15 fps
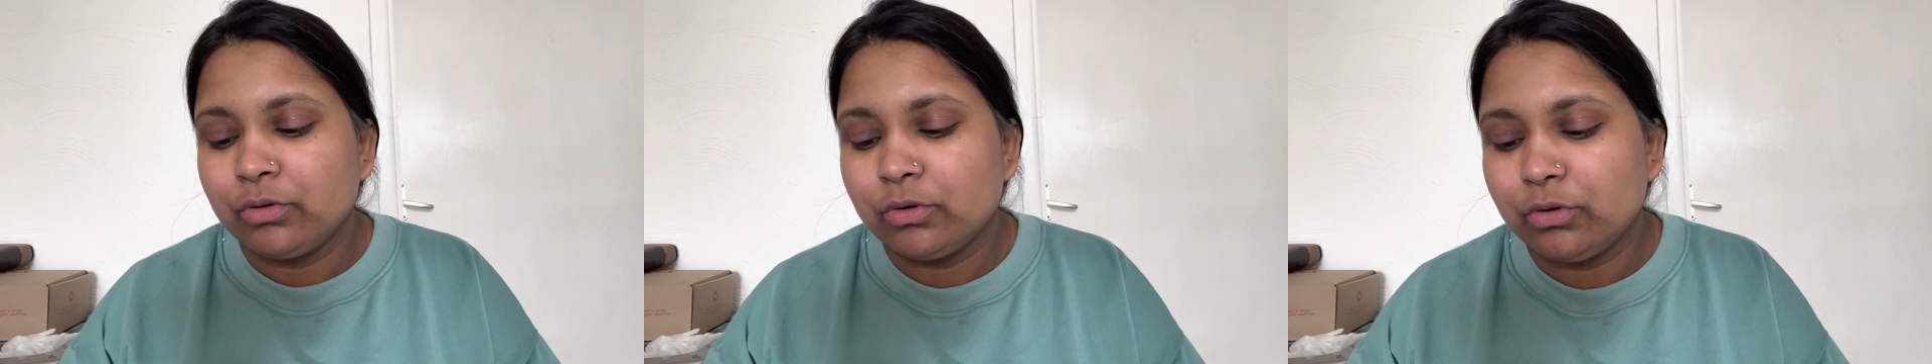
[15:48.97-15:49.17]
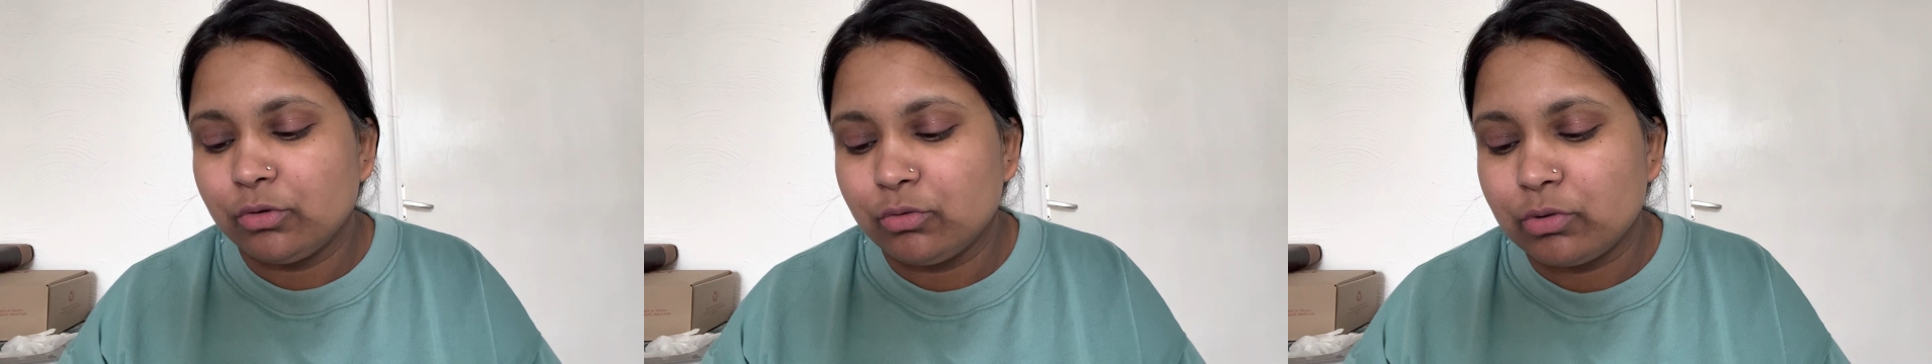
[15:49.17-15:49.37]

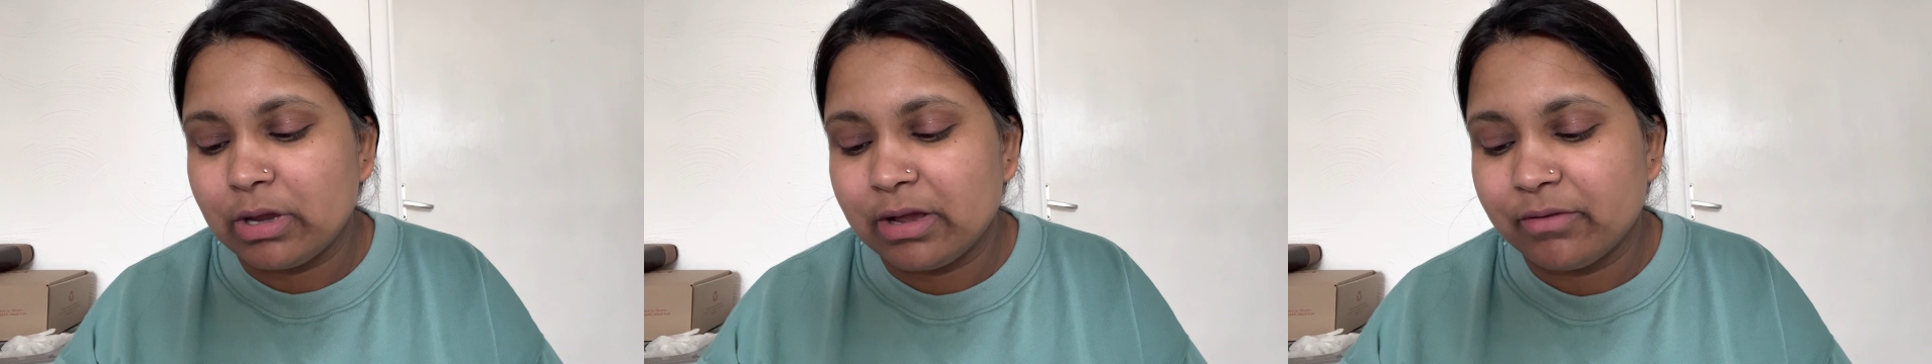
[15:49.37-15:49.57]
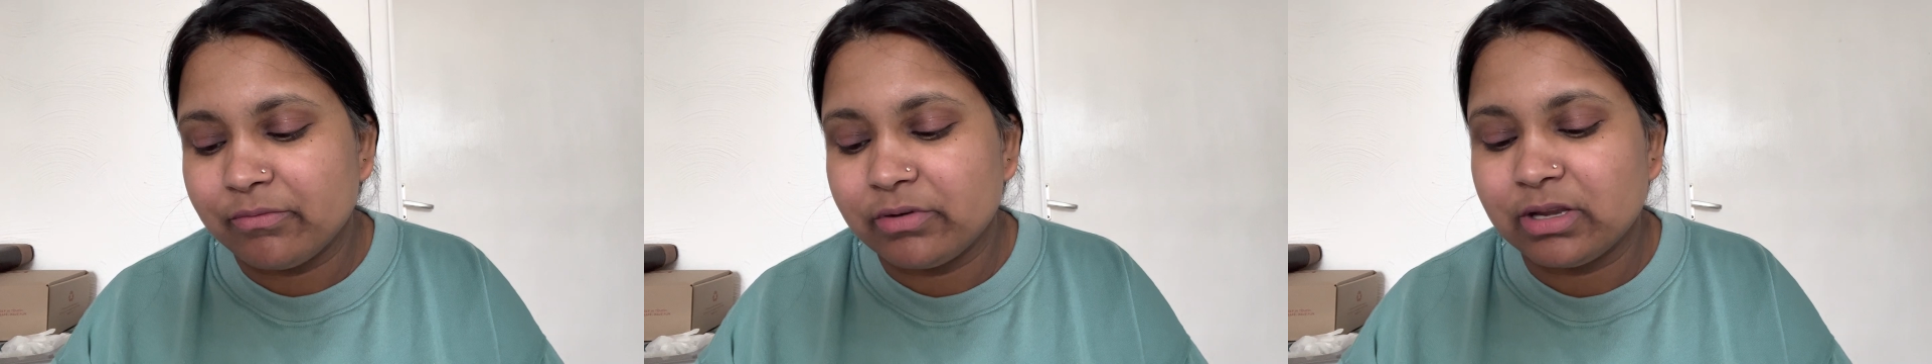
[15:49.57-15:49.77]
You
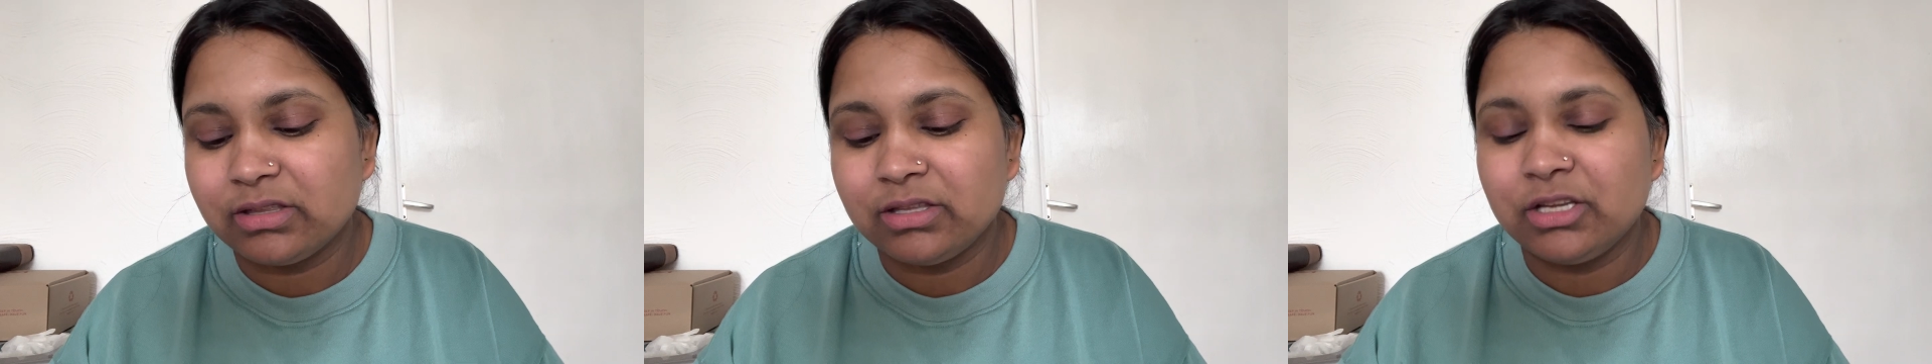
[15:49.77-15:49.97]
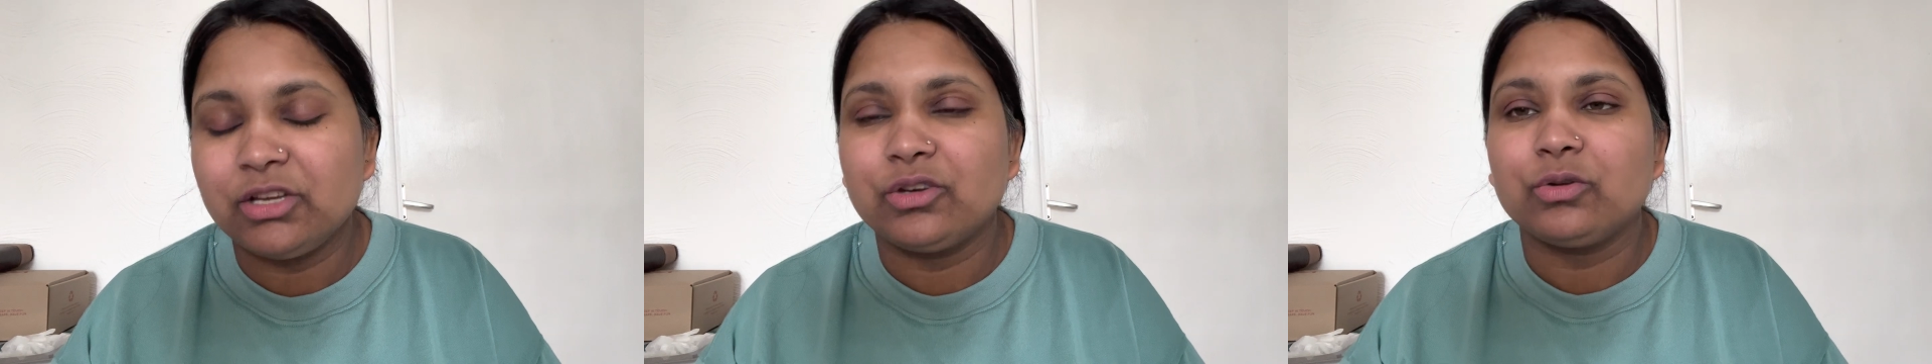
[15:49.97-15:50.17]
have
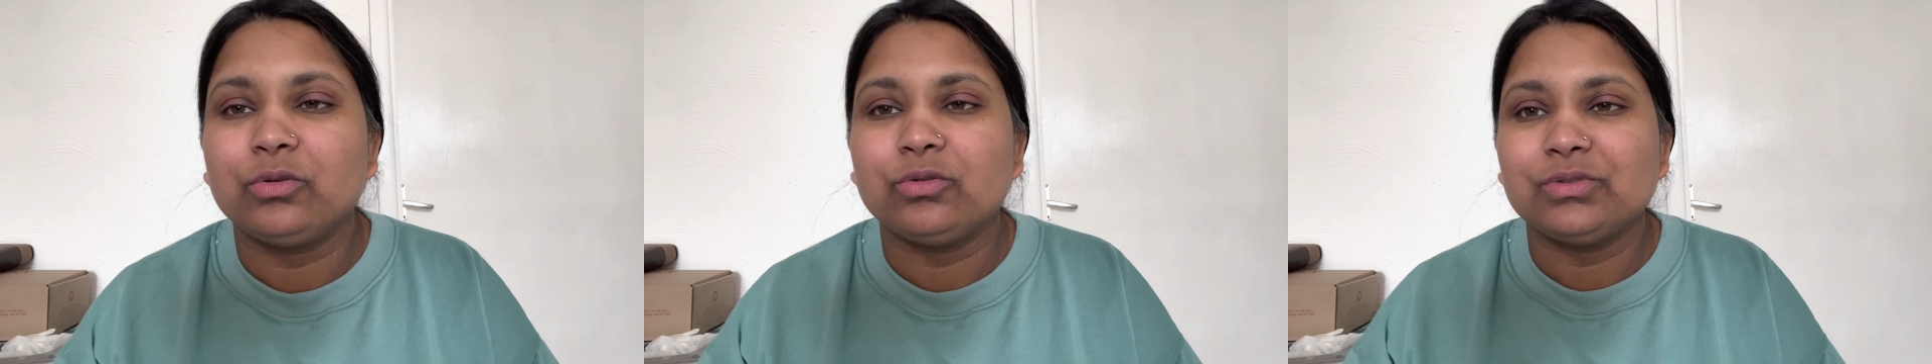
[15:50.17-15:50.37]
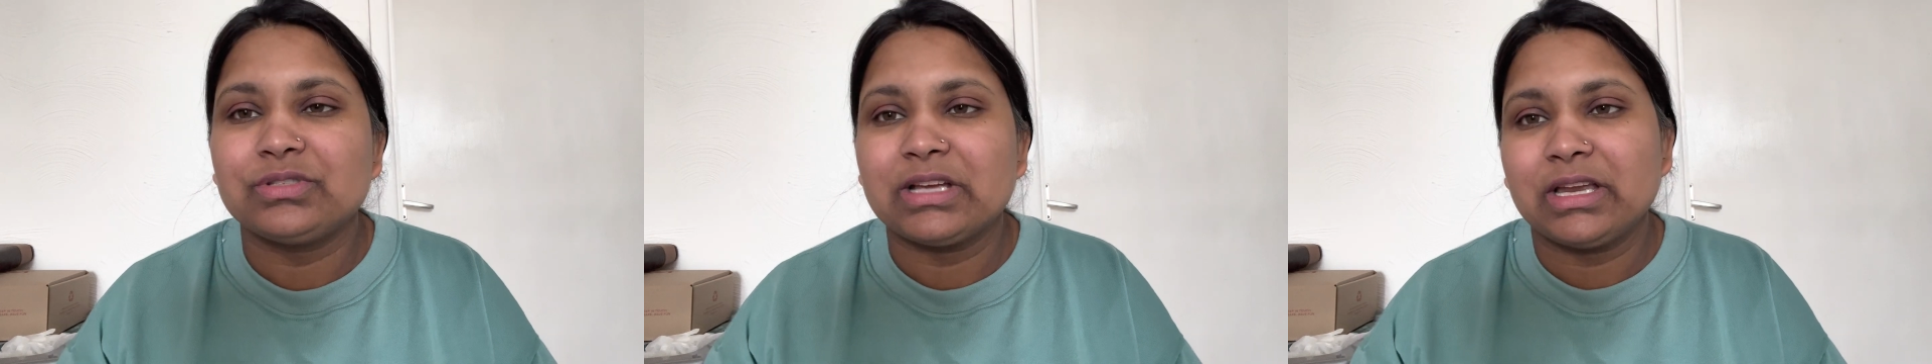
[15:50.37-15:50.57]
nothing to
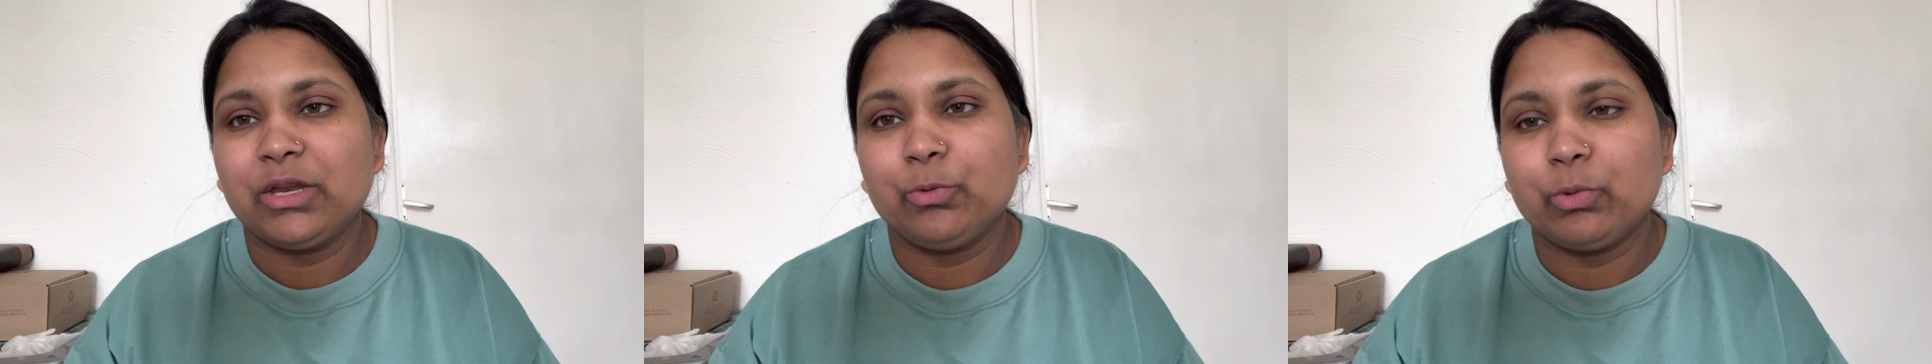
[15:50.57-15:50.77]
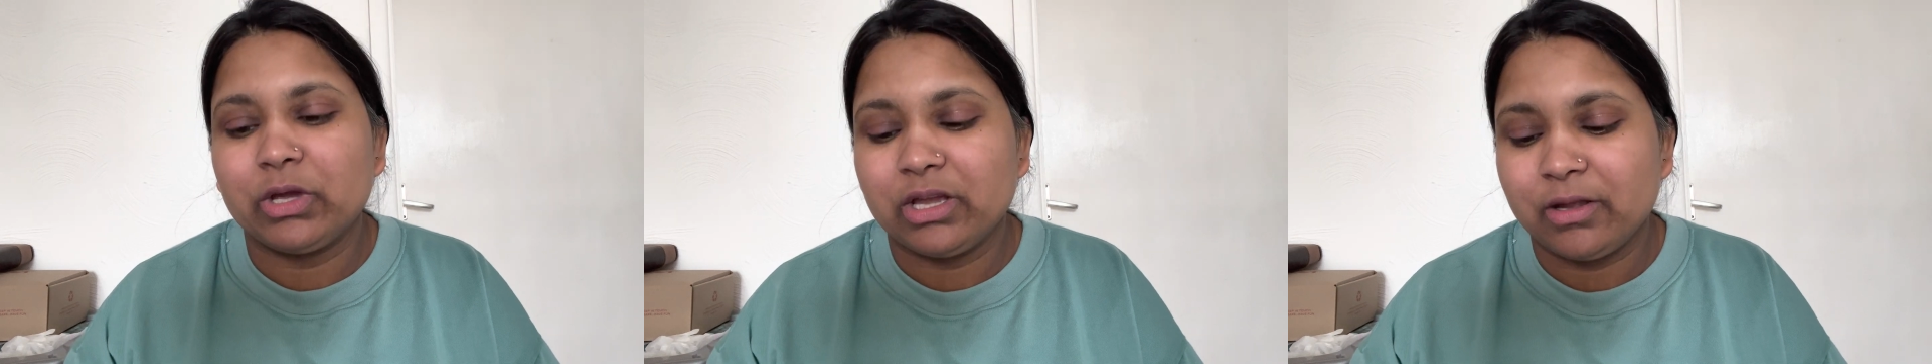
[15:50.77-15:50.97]
lose
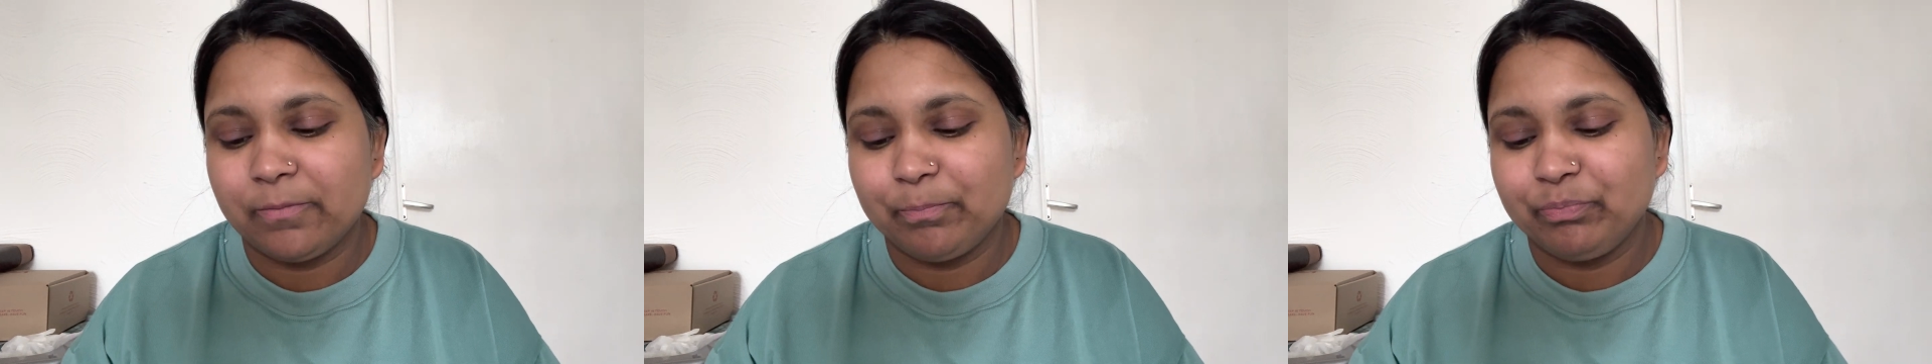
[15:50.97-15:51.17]
anyway.